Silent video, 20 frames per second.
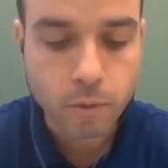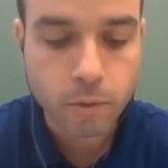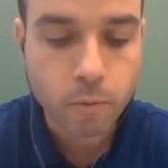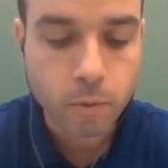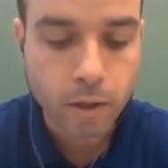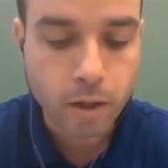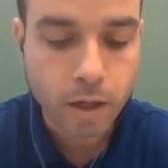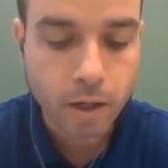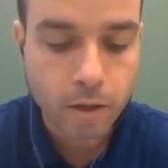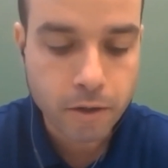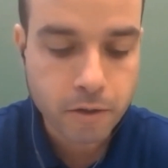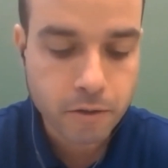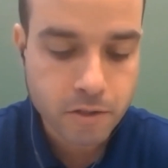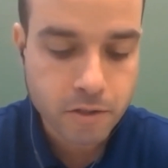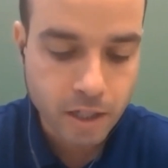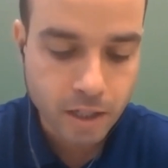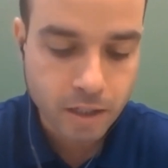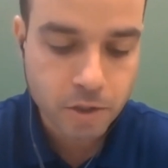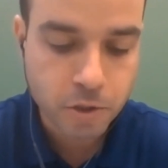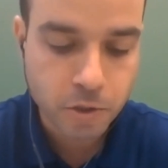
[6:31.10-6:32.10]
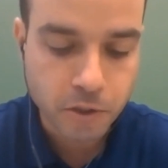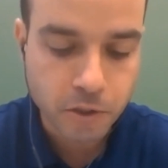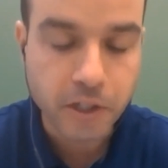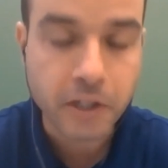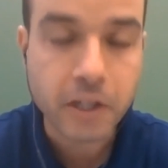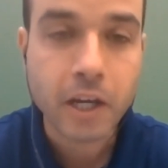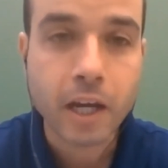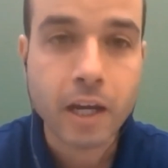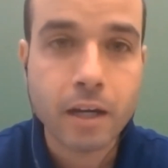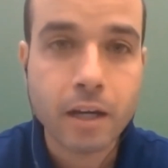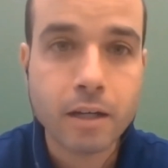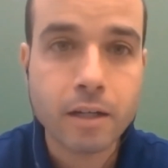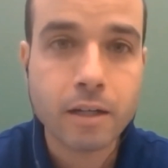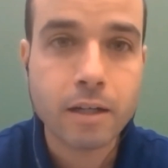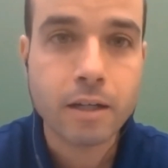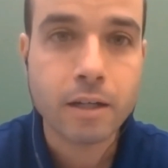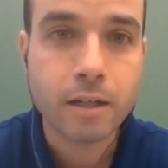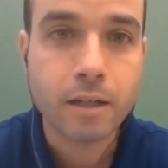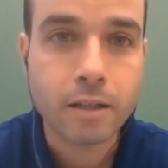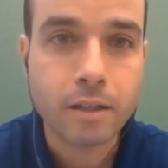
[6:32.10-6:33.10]
how do you take sugar cane,
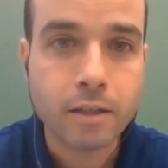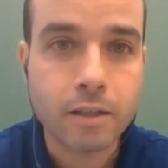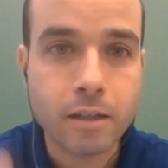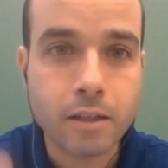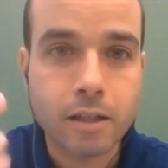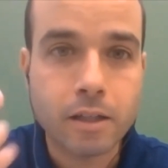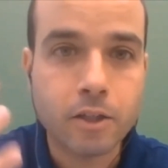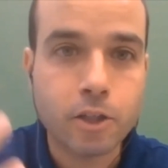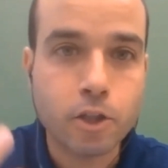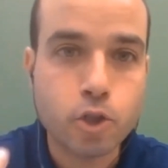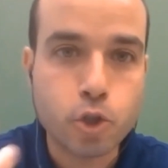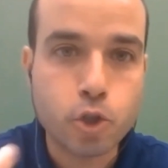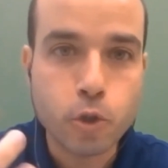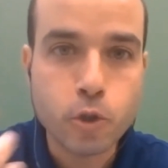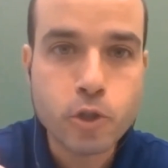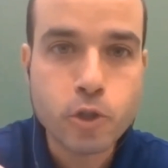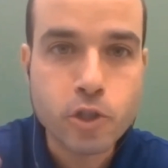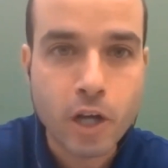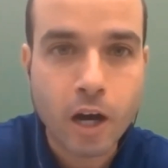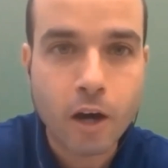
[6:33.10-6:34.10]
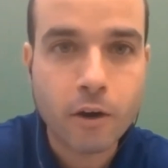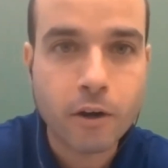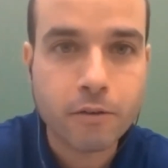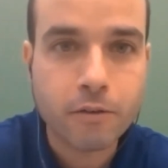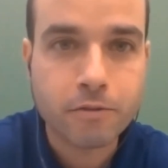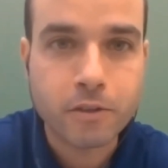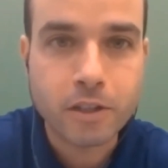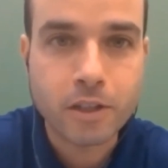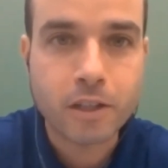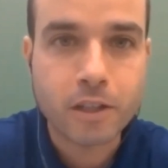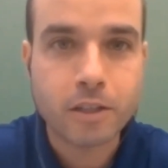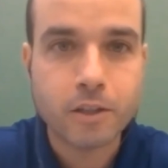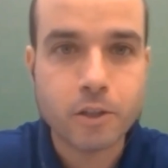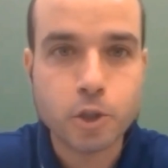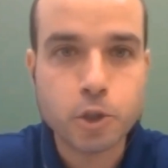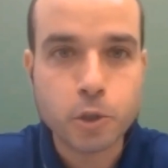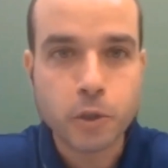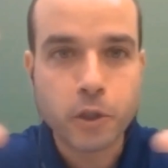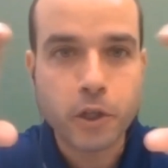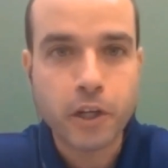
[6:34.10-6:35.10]
the juice out of the
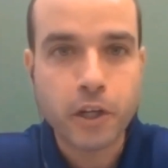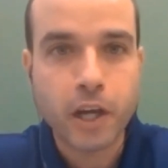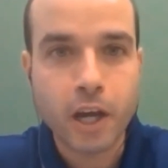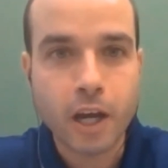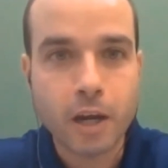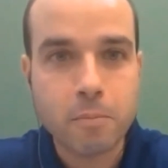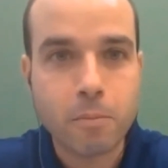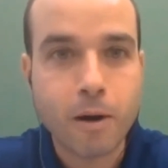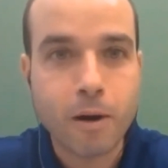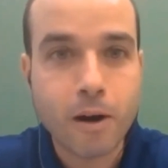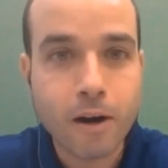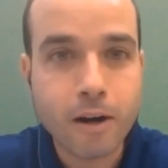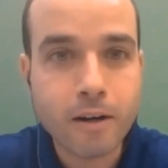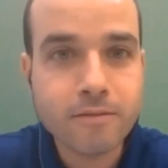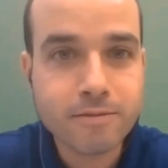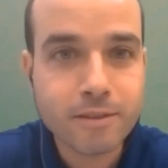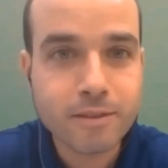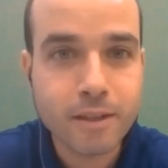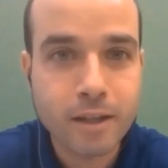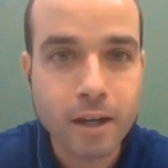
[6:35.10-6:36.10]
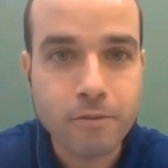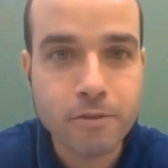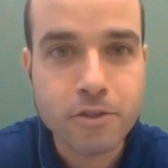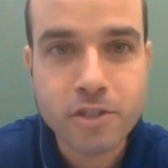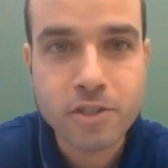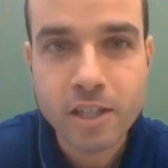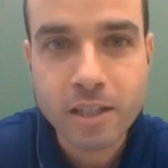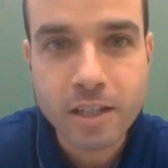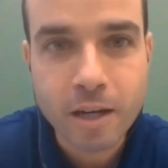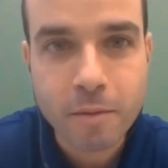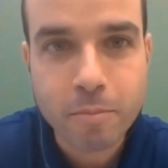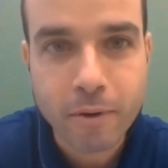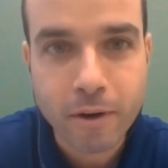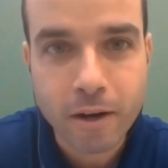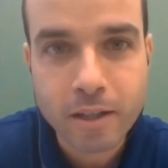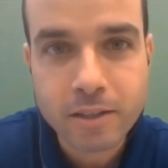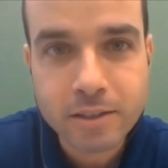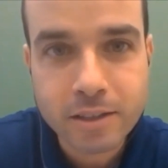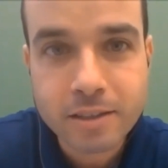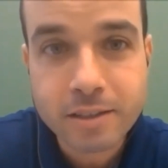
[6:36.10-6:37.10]
sugar cane bar? Have you seen that
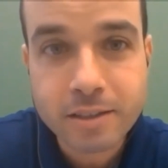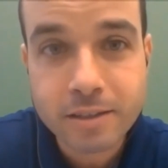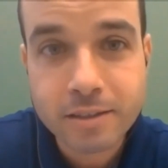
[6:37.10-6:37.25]
process?